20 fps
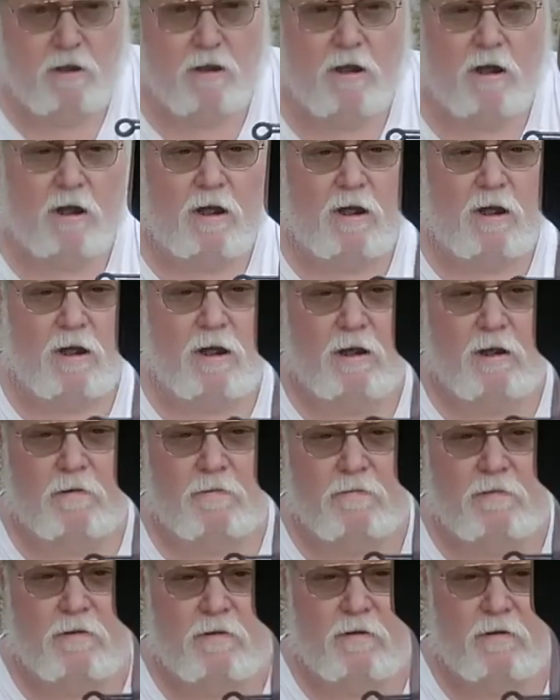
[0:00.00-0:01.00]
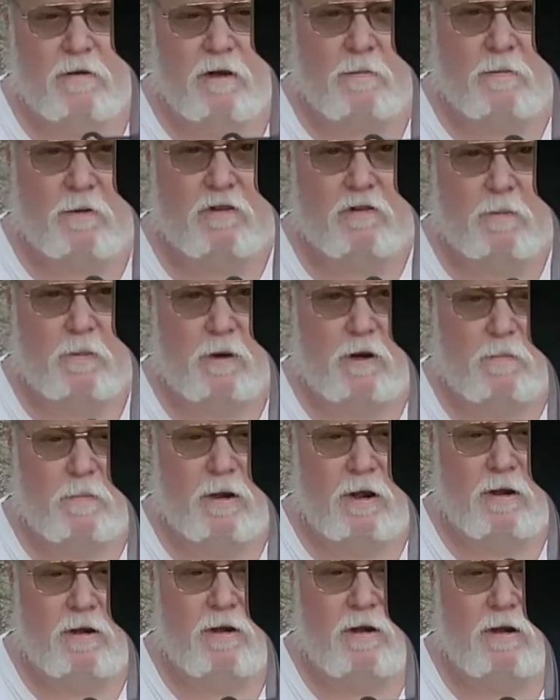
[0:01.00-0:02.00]
I'm
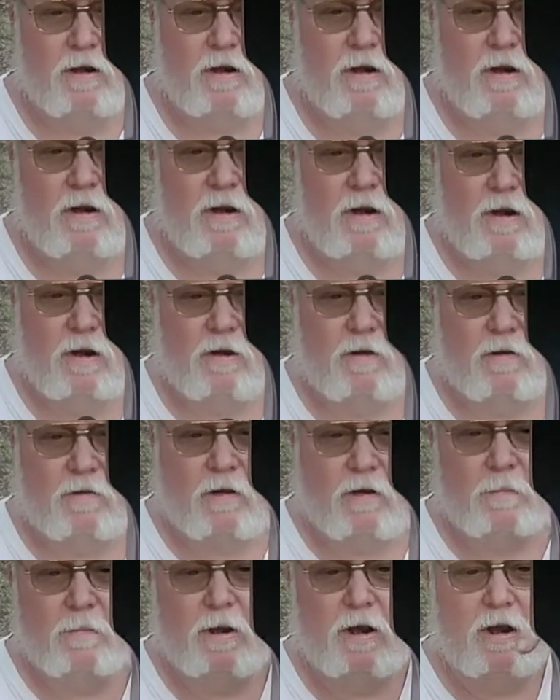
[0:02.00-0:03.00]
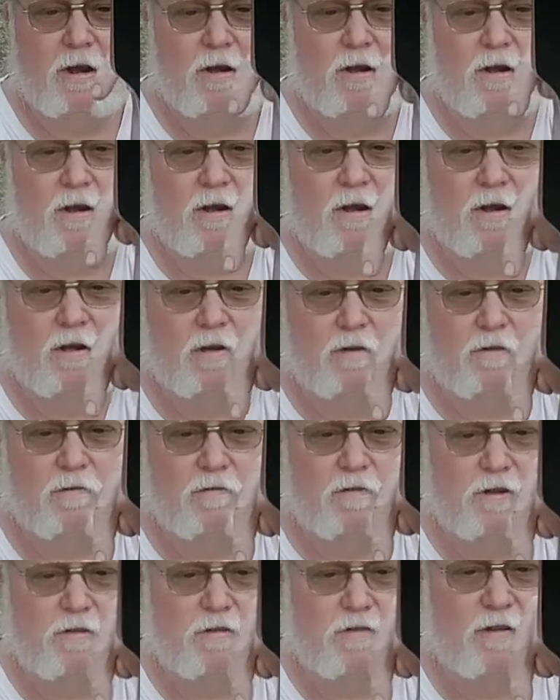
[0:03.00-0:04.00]
experimenting, because I used
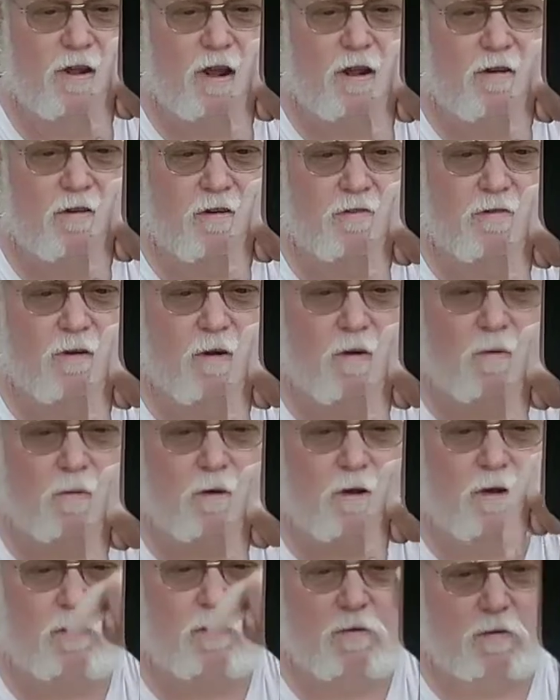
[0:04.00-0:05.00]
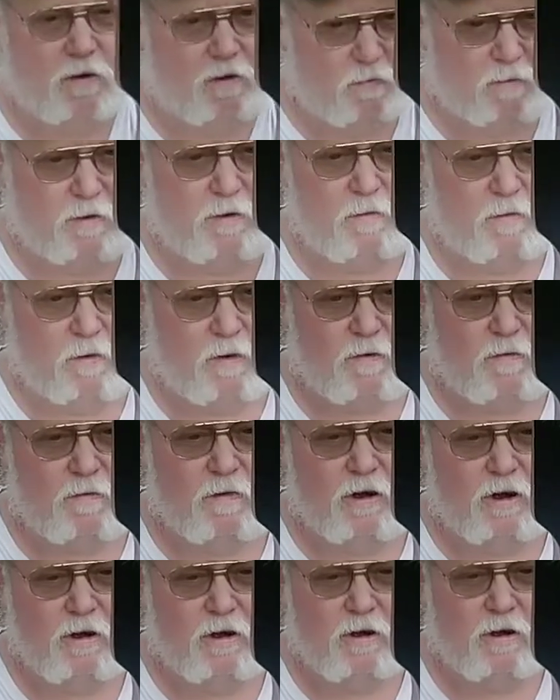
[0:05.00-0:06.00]
this sight to start with. It worked
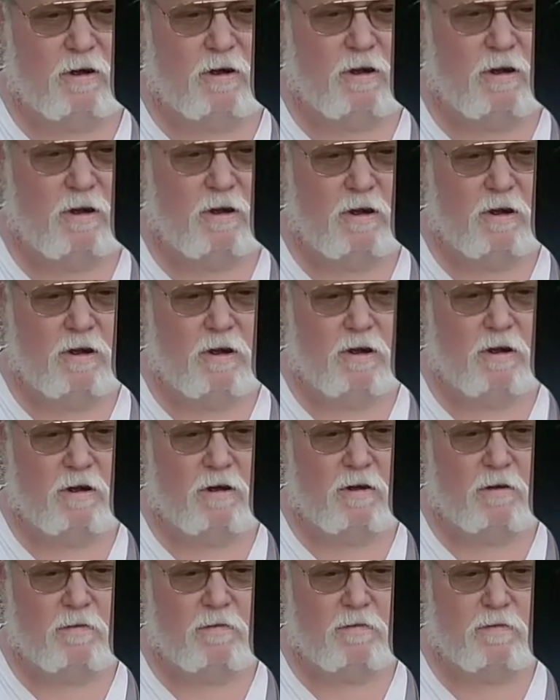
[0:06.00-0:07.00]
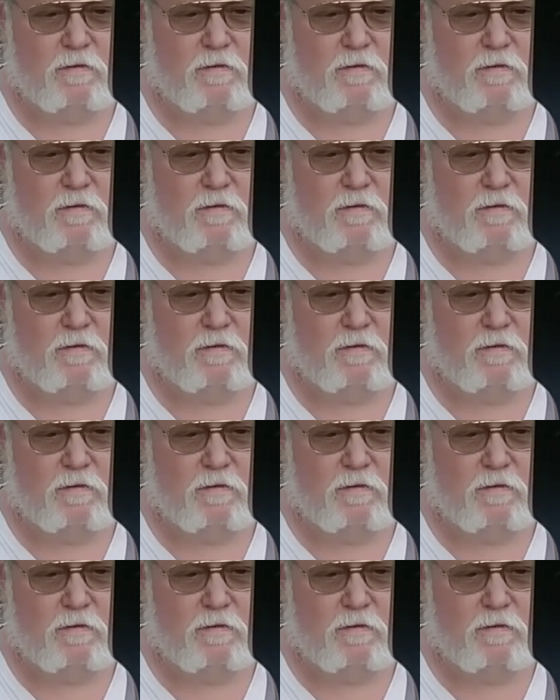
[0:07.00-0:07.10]
really good, because